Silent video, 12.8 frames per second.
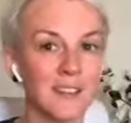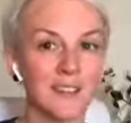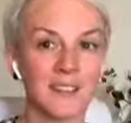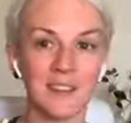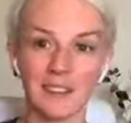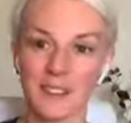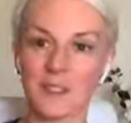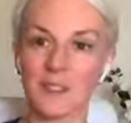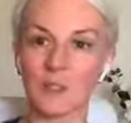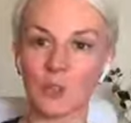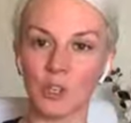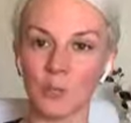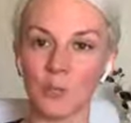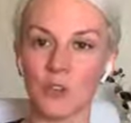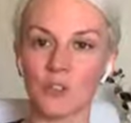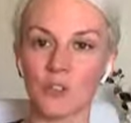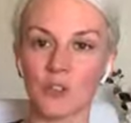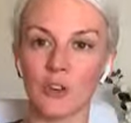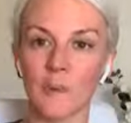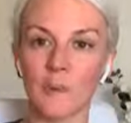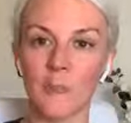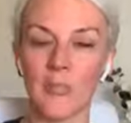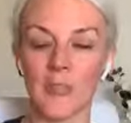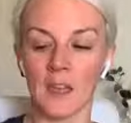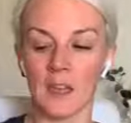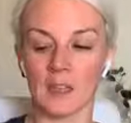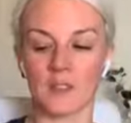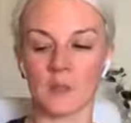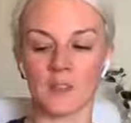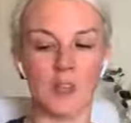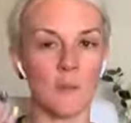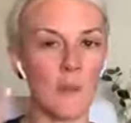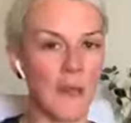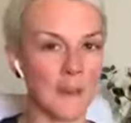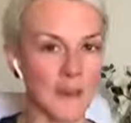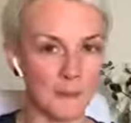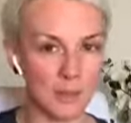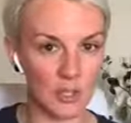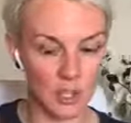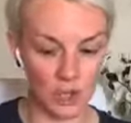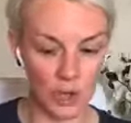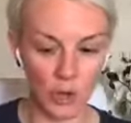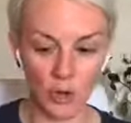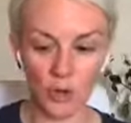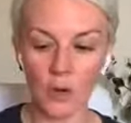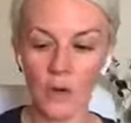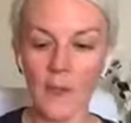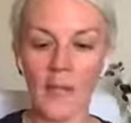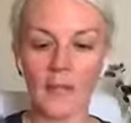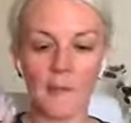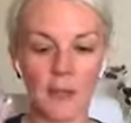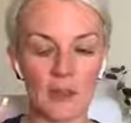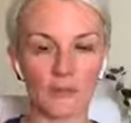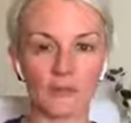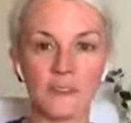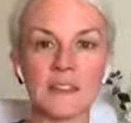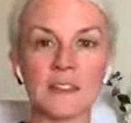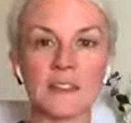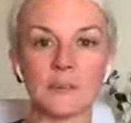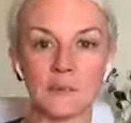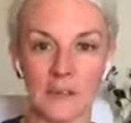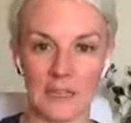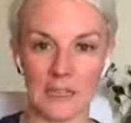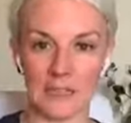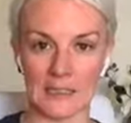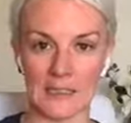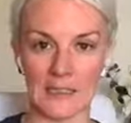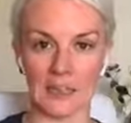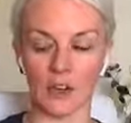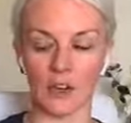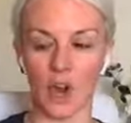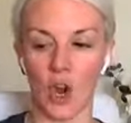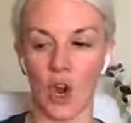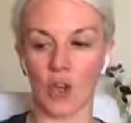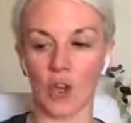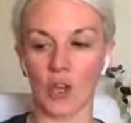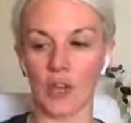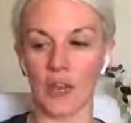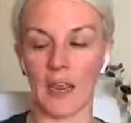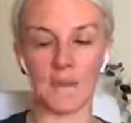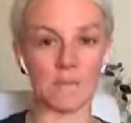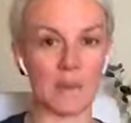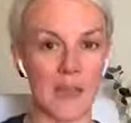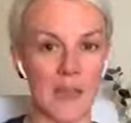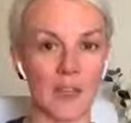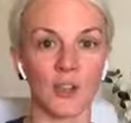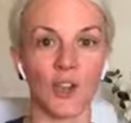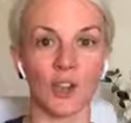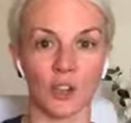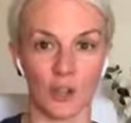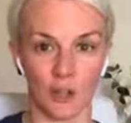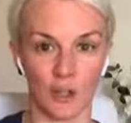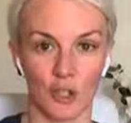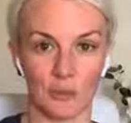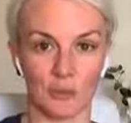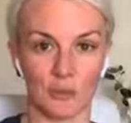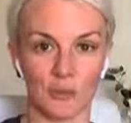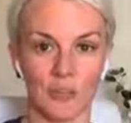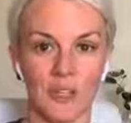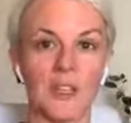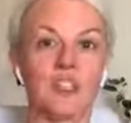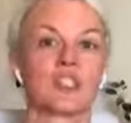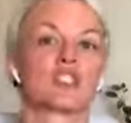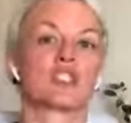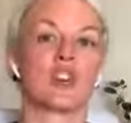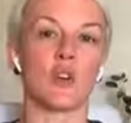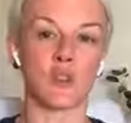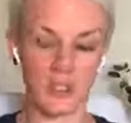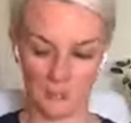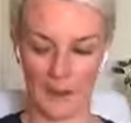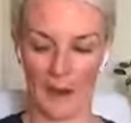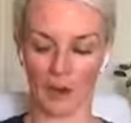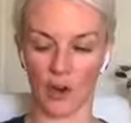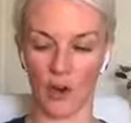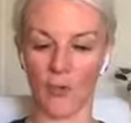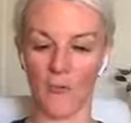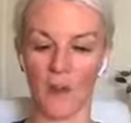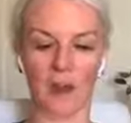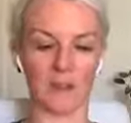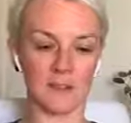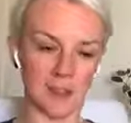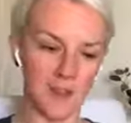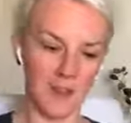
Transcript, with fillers: that this is what you want to do. It's also about number two, being really freaking clear on it being a not negotiable. Shoulders back, girlfriend.